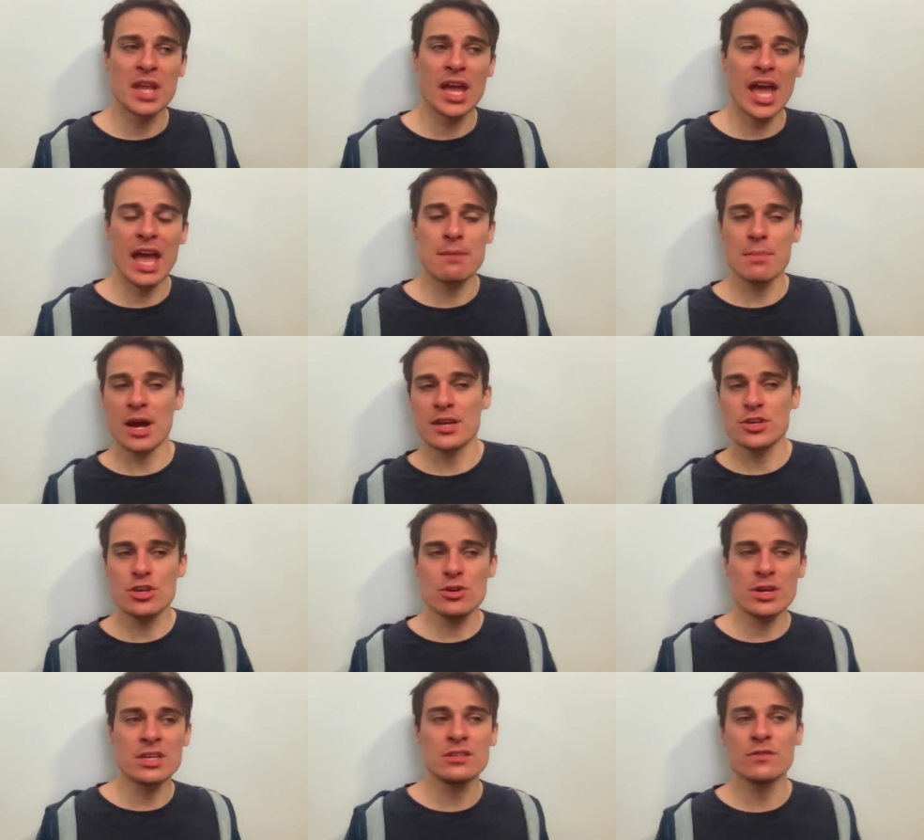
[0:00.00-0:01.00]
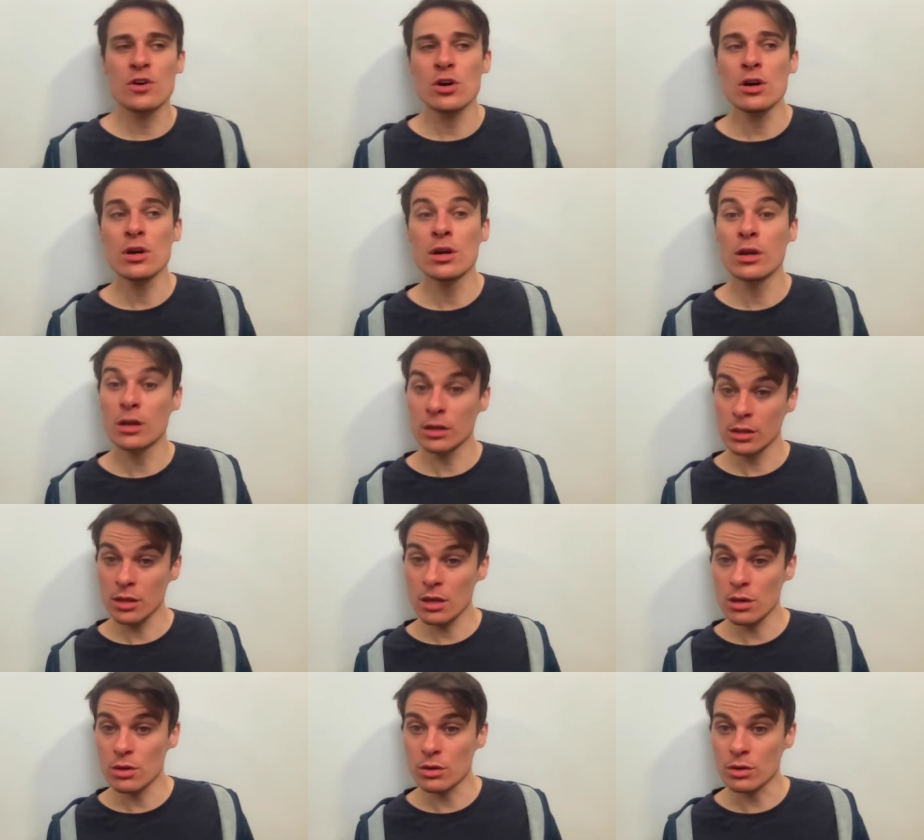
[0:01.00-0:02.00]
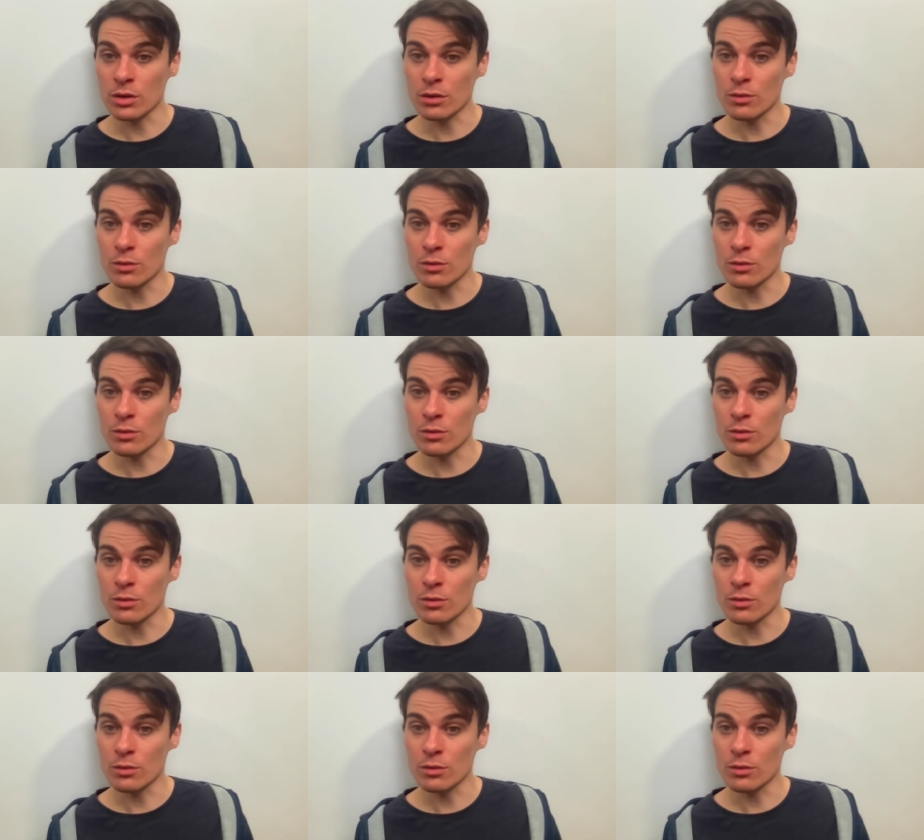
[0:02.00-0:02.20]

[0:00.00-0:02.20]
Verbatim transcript: and my Q is for you.